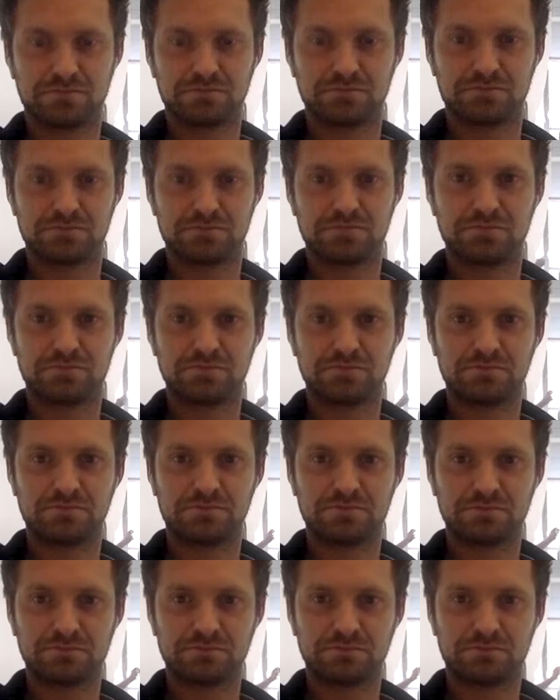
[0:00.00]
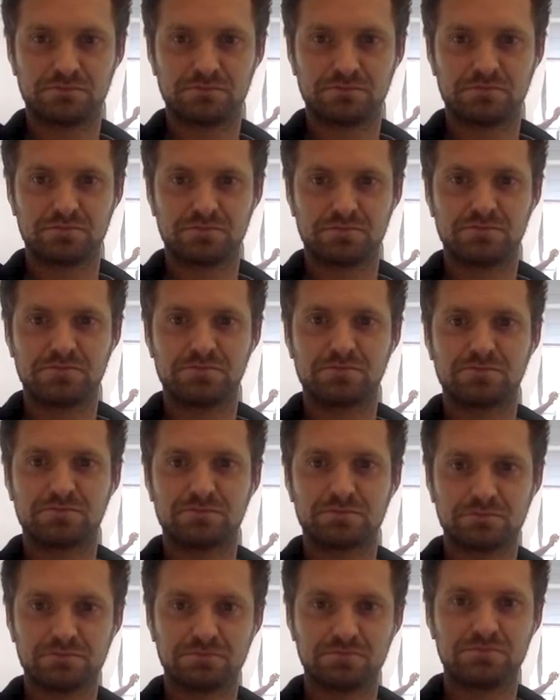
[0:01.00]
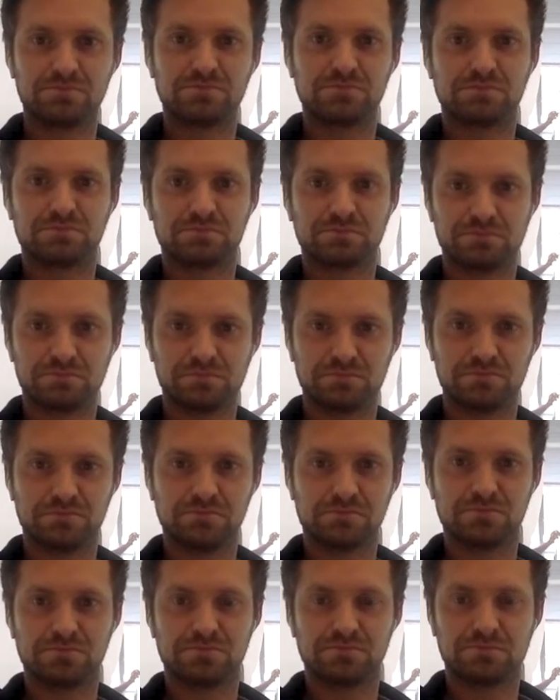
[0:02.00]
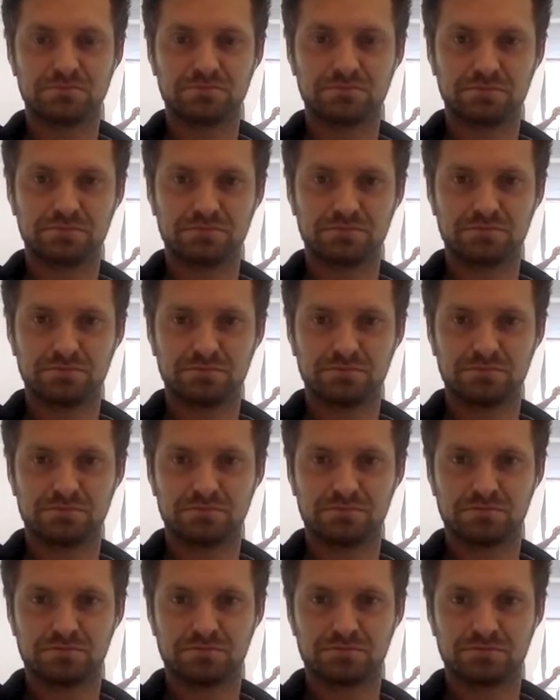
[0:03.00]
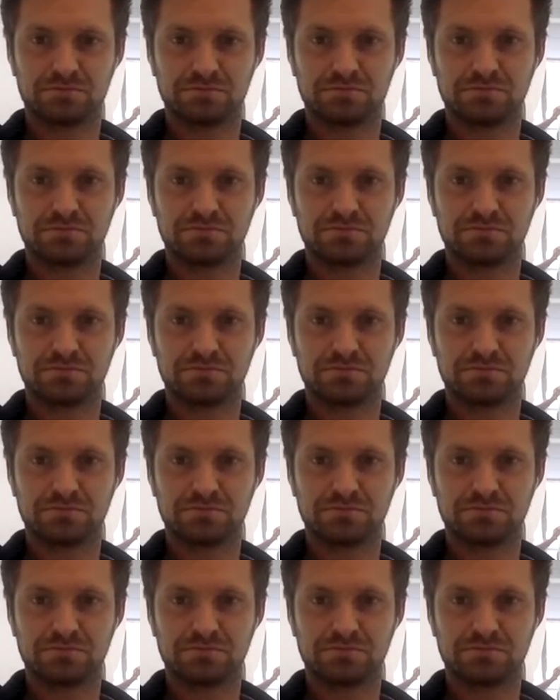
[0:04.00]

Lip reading: (silent)